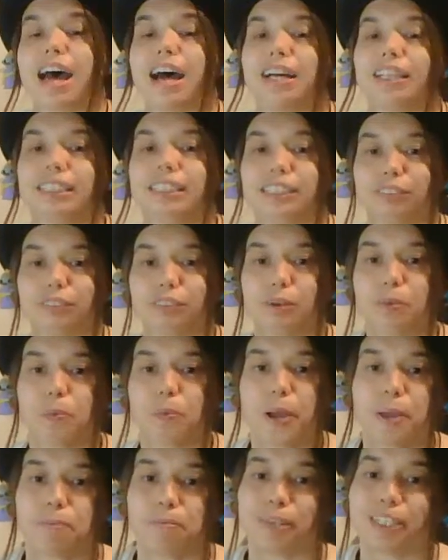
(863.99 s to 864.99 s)
a different
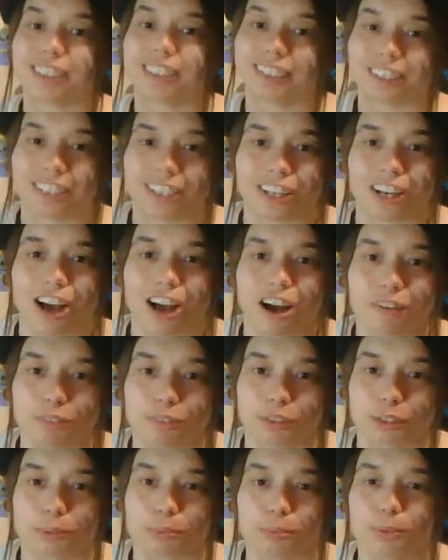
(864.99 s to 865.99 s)
way, but it's
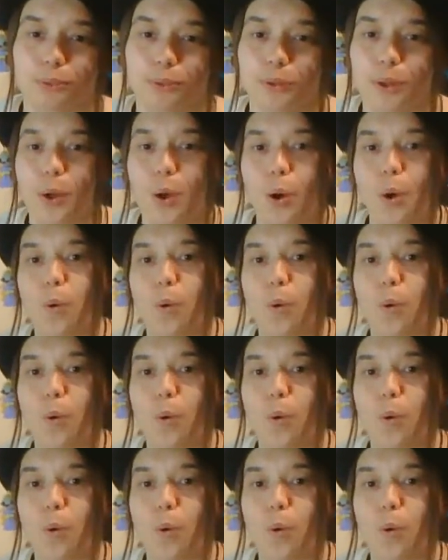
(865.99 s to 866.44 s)
uncomfortable,